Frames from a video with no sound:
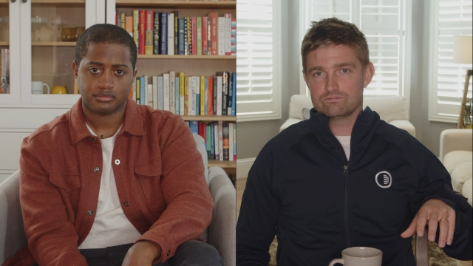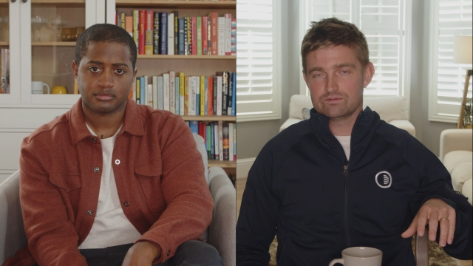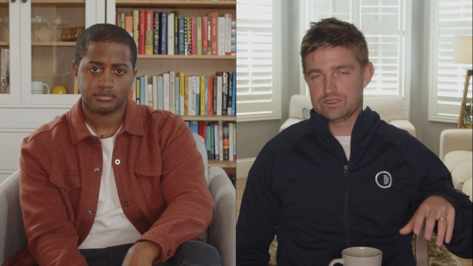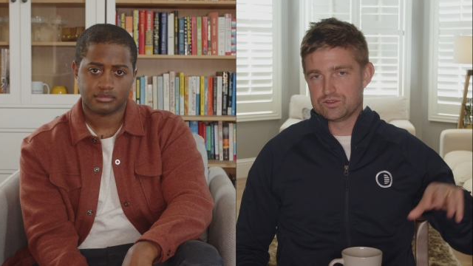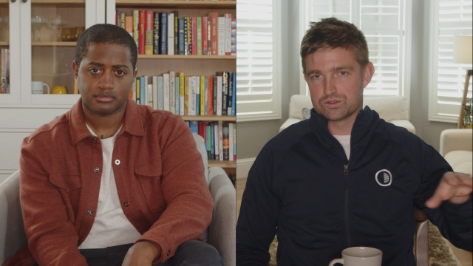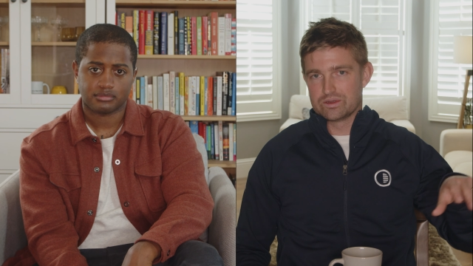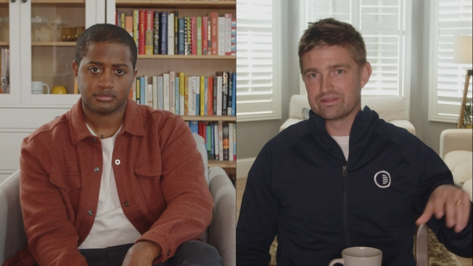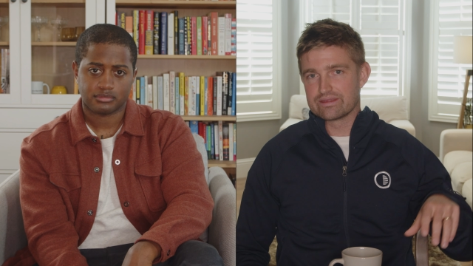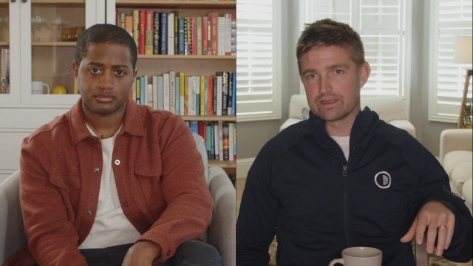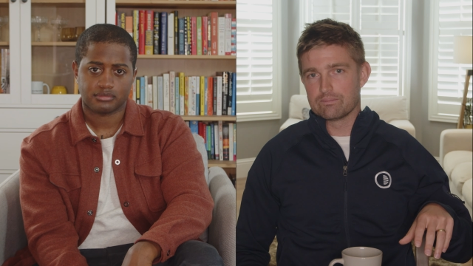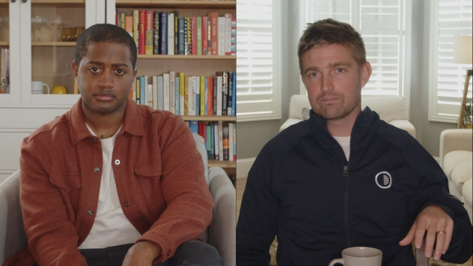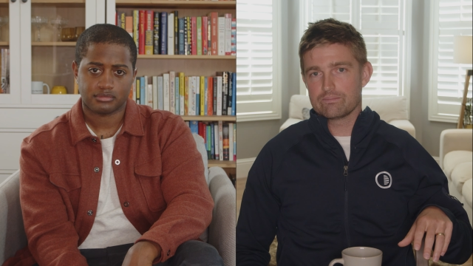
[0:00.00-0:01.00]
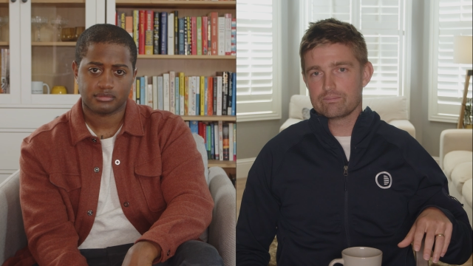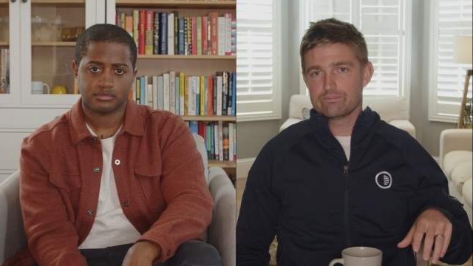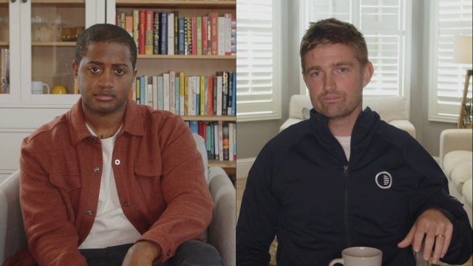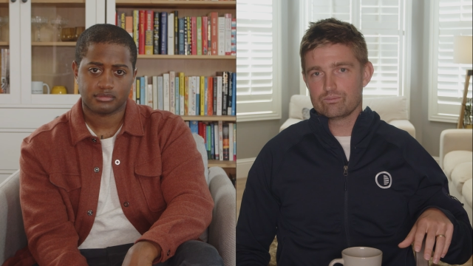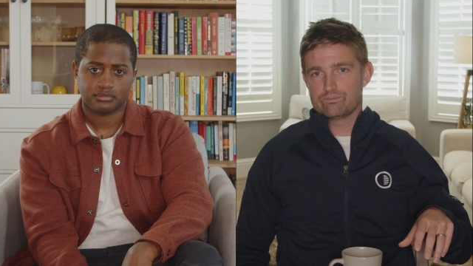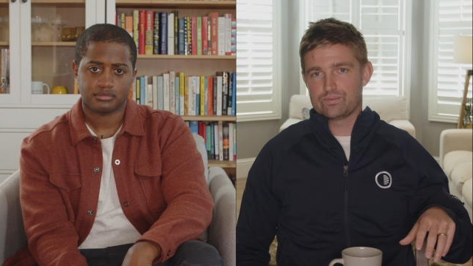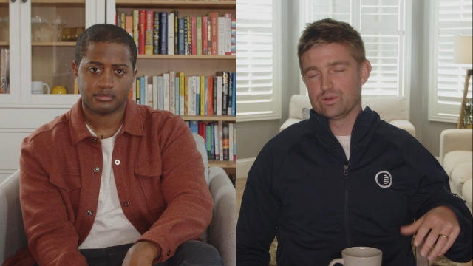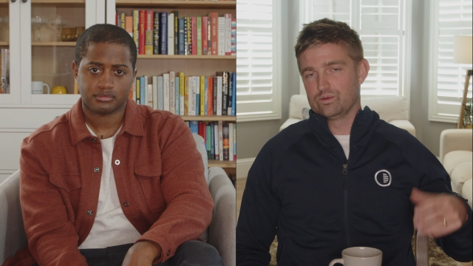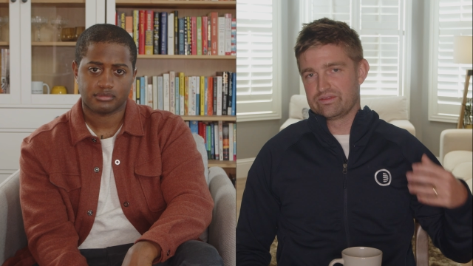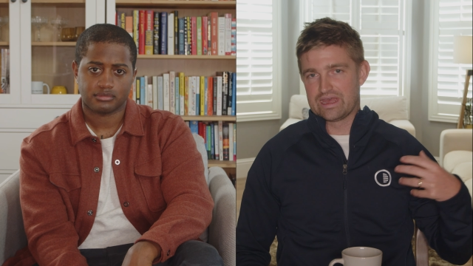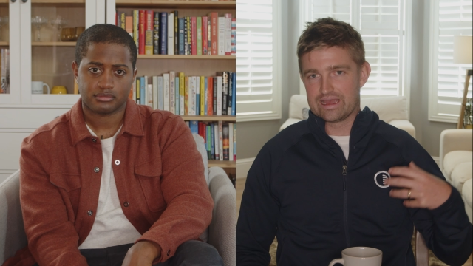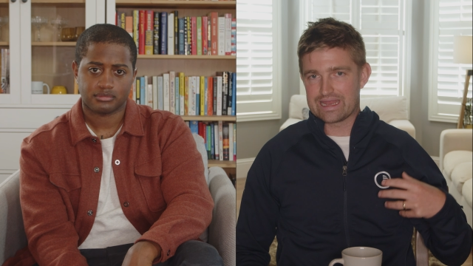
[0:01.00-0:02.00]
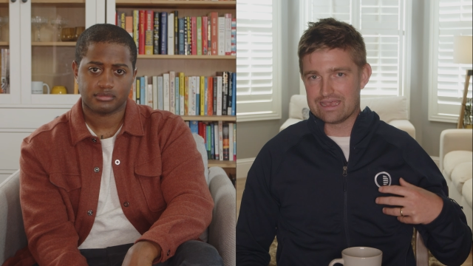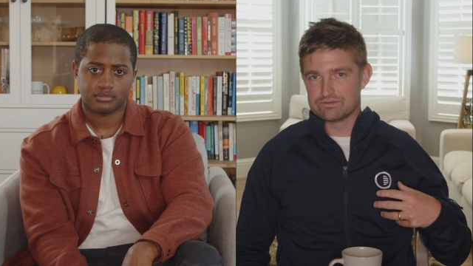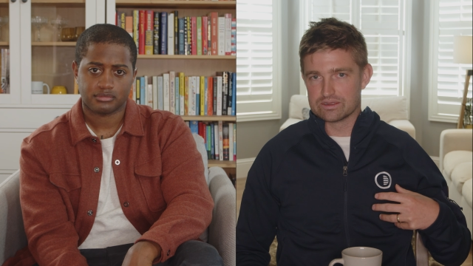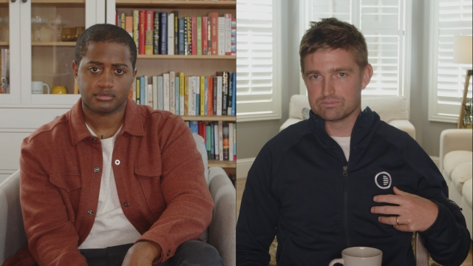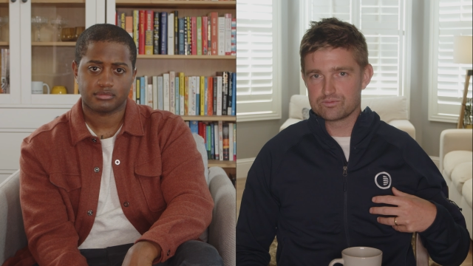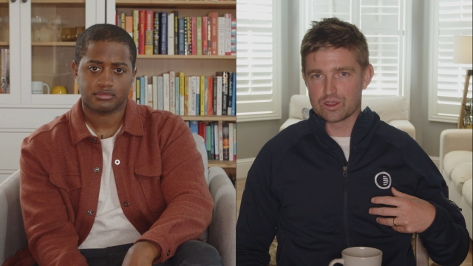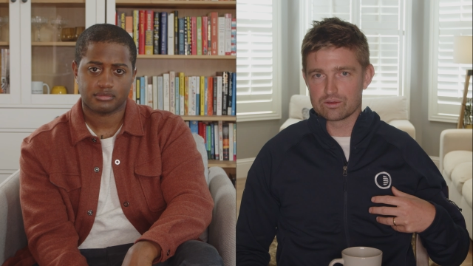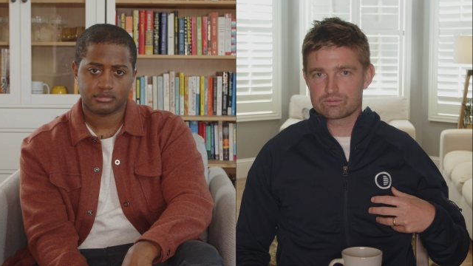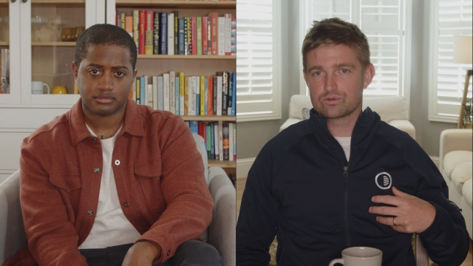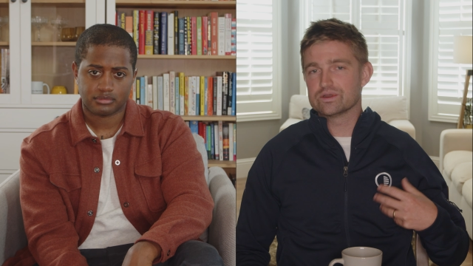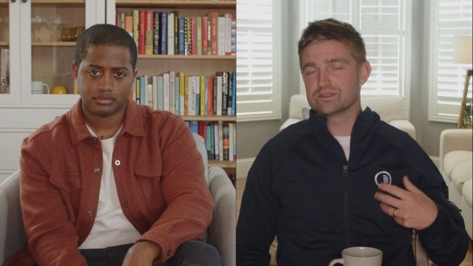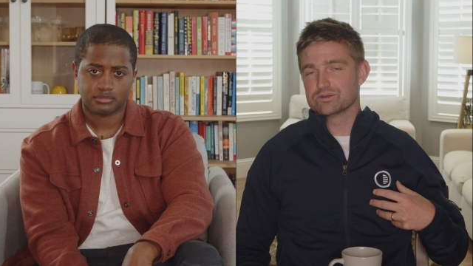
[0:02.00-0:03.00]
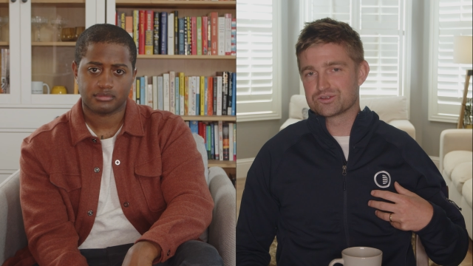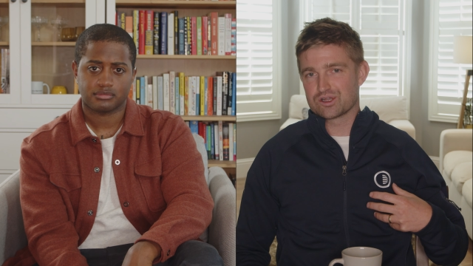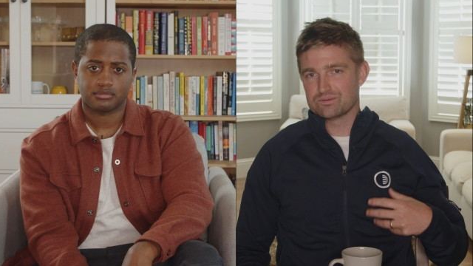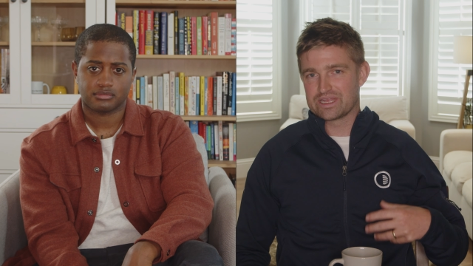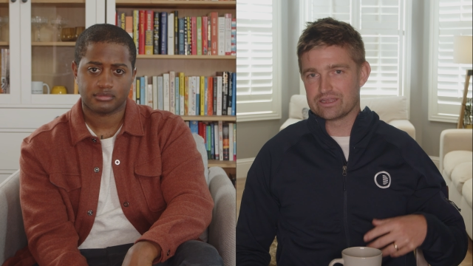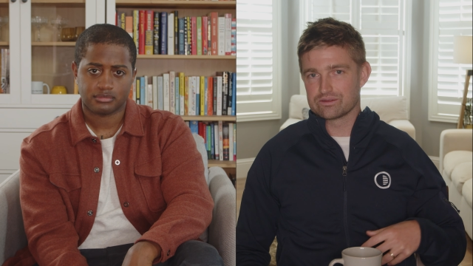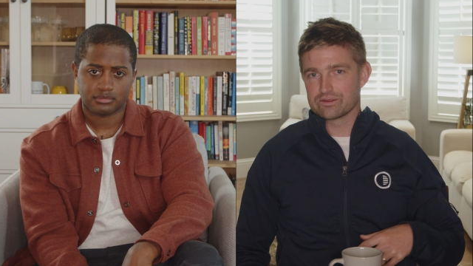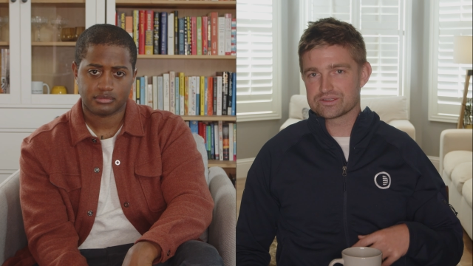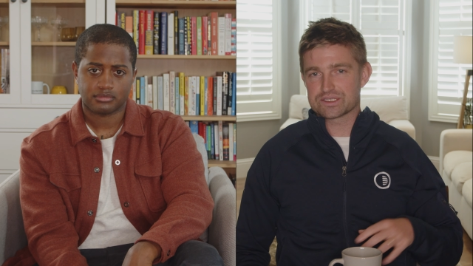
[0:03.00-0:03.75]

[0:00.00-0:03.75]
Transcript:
Speaker 1: and join them, but without having to you know quit your job and have notice.